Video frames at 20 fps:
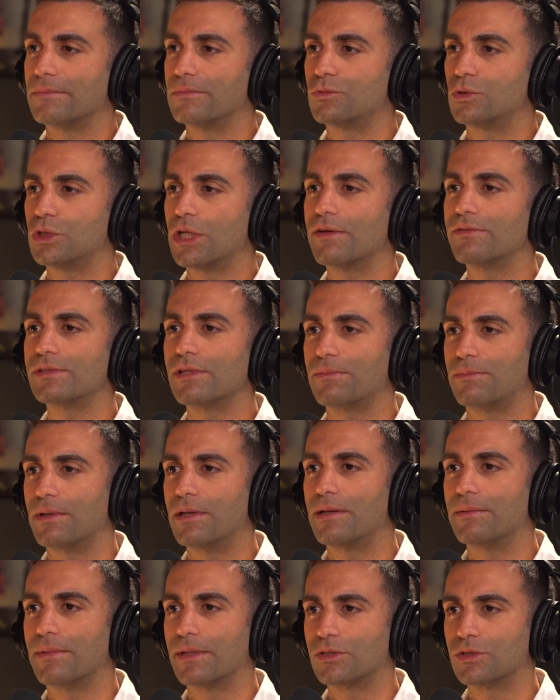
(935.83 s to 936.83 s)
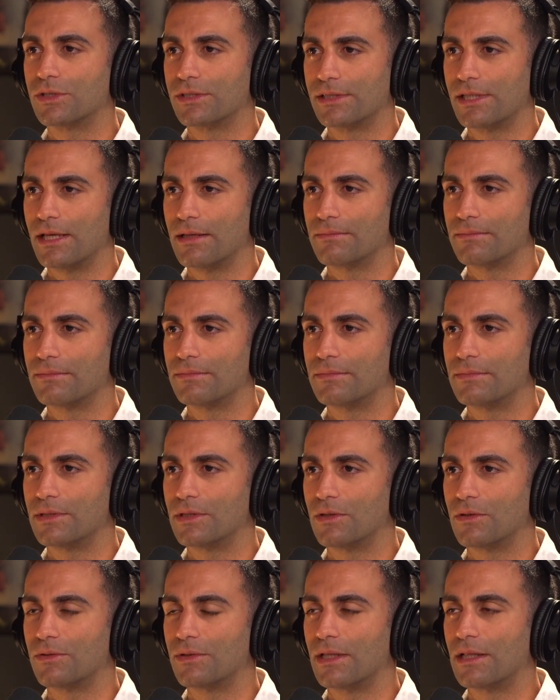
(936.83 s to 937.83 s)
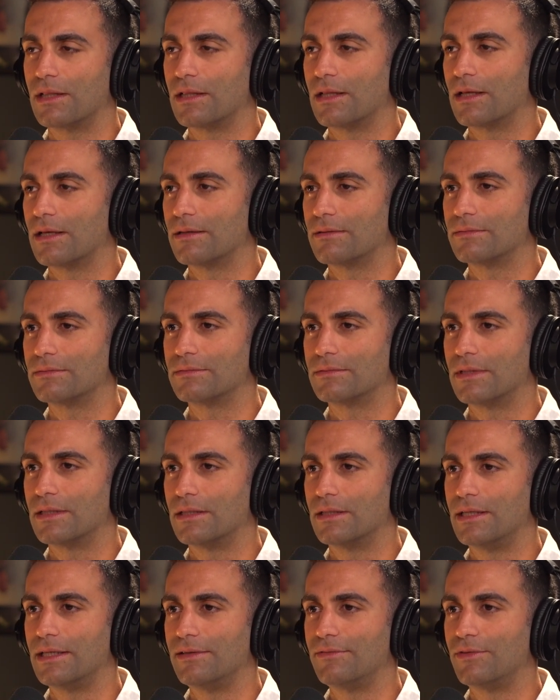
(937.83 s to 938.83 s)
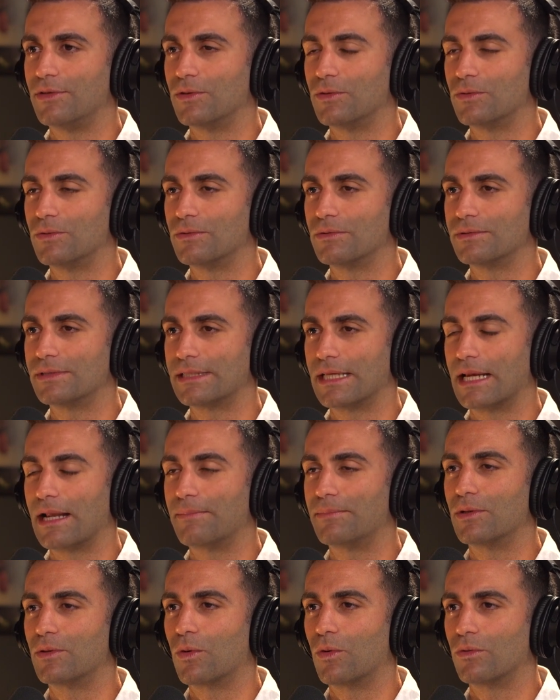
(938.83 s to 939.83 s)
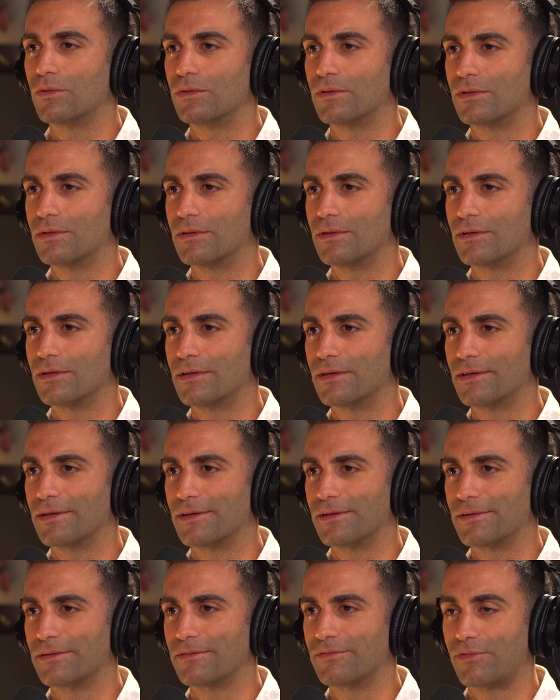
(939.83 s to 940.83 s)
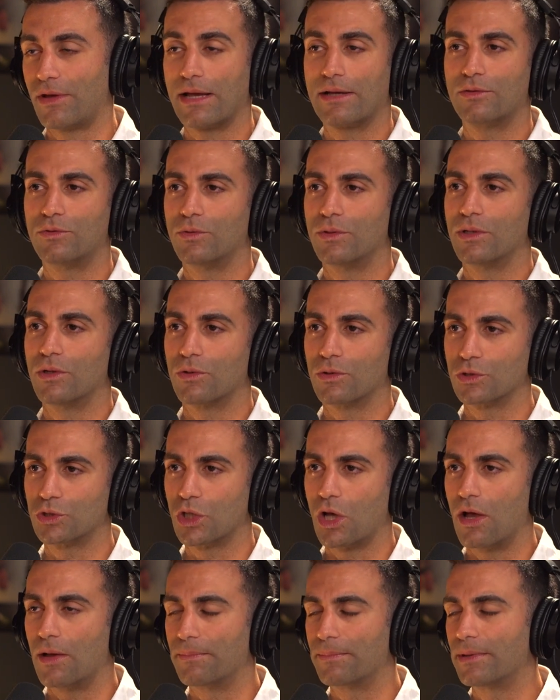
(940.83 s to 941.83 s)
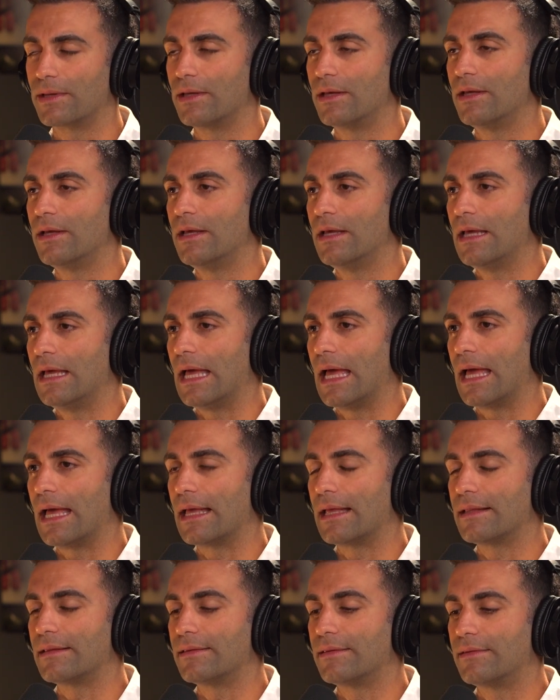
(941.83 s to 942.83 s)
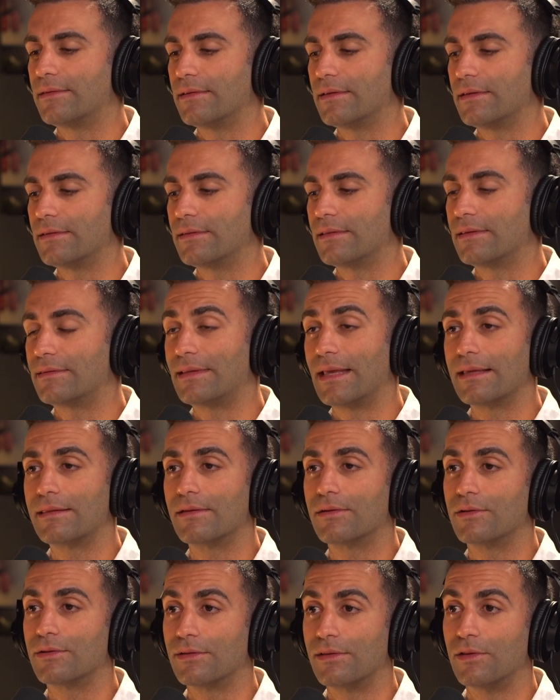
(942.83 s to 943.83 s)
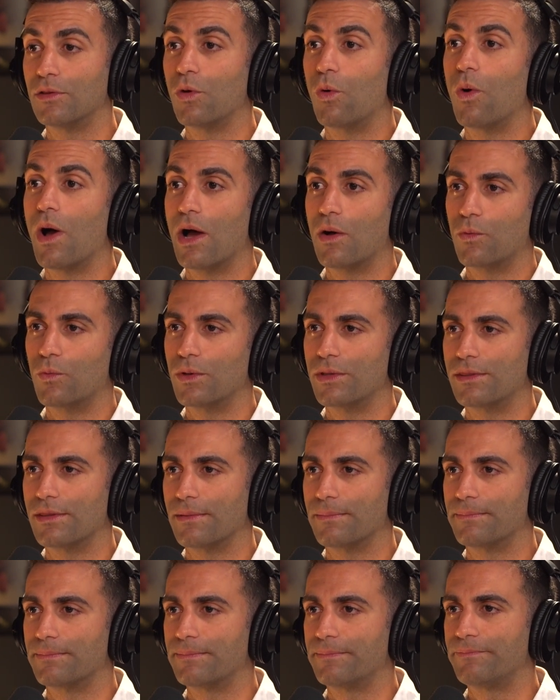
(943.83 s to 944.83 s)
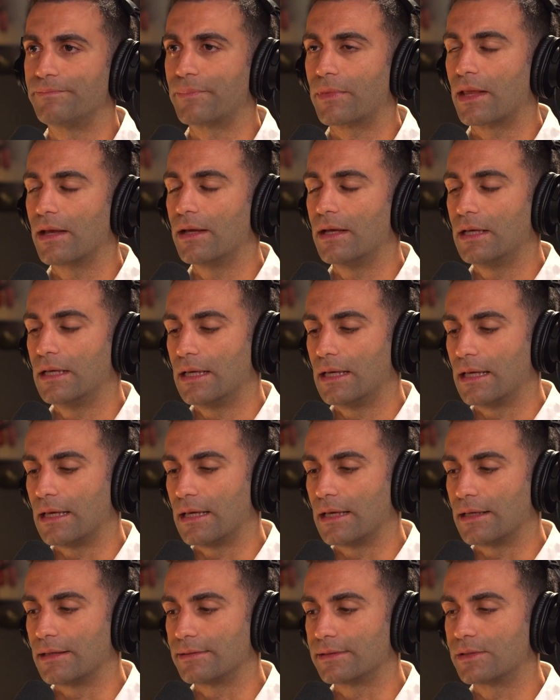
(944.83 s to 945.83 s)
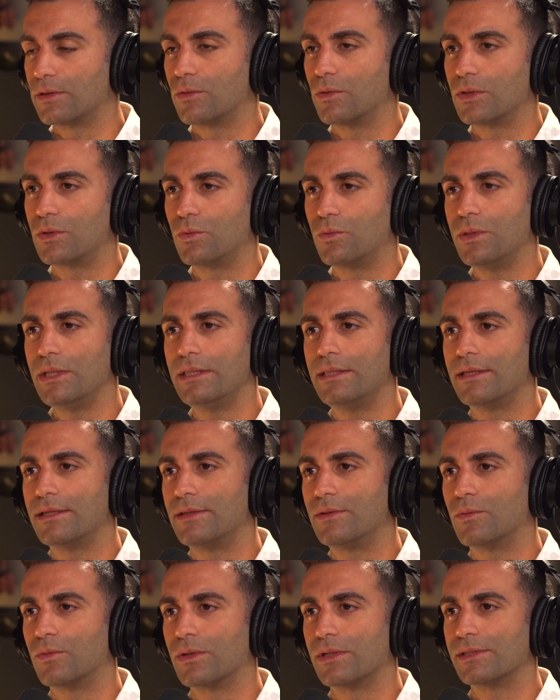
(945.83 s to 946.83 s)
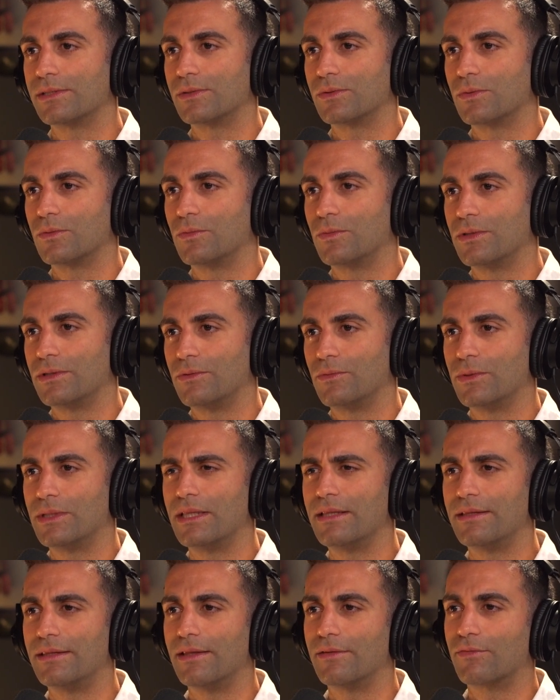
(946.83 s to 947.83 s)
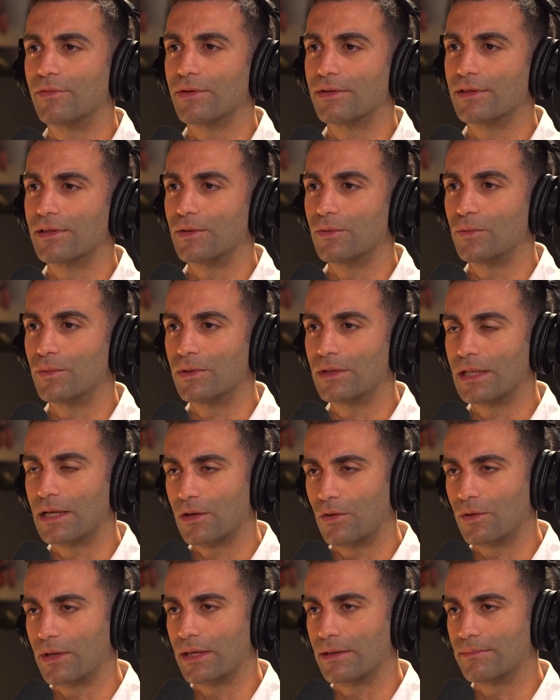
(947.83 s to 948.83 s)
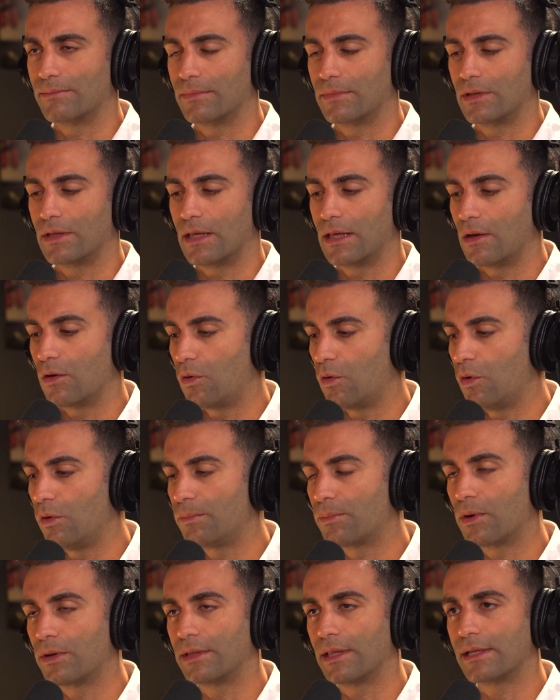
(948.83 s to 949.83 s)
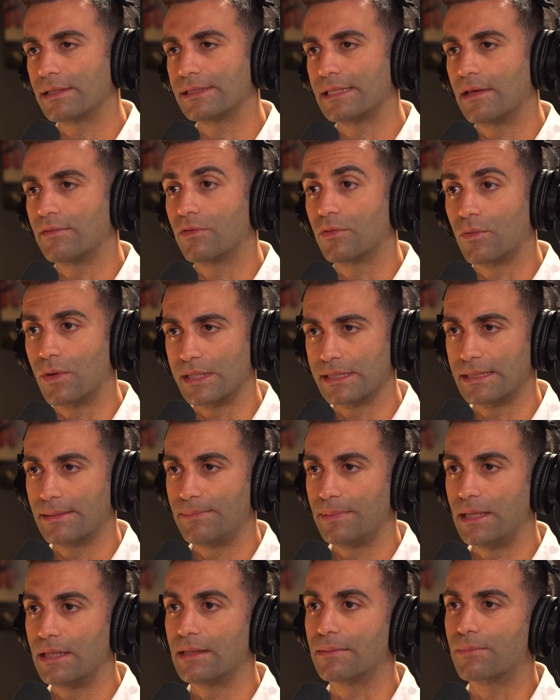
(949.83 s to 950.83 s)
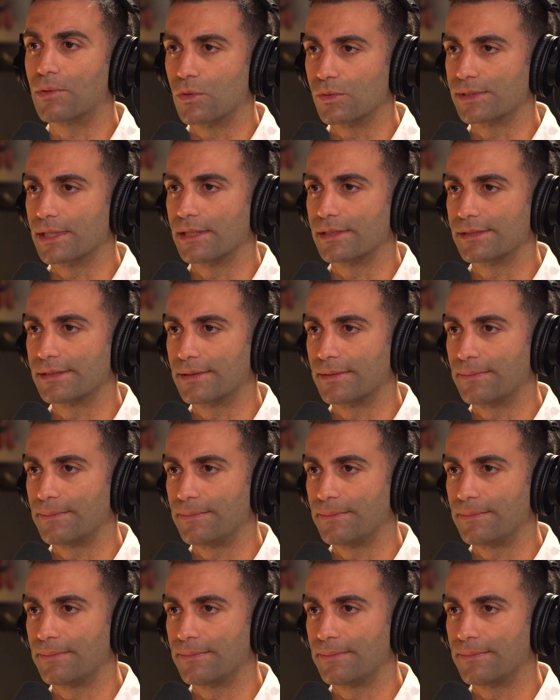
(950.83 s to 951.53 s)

Chefs are pretty much the same. They'll leave you, set up their own factory or shop, and they take the know-how with them. So what we did was we did it differently. We were like, okay, all products have a recipe and a process.